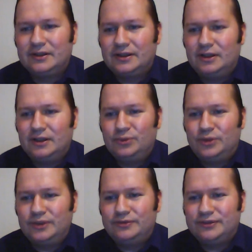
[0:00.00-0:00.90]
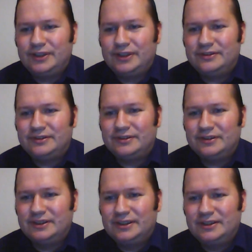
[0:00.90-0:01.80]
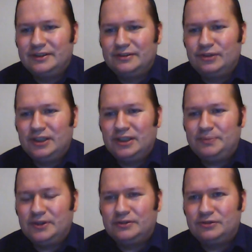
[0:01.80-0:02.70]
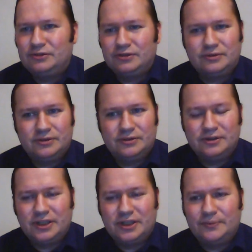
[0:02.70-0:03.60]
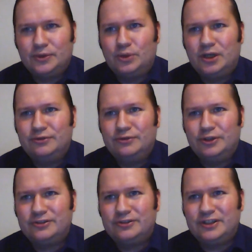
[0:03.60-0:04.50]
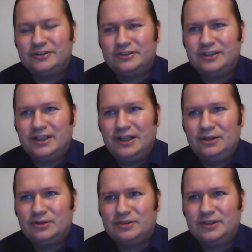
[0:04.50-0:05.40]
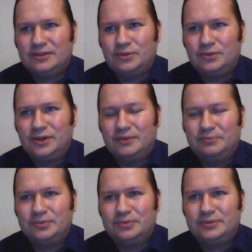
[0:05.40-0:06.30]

Carol Worth says Philippians chapter 1 verse 6. I'll look that one up.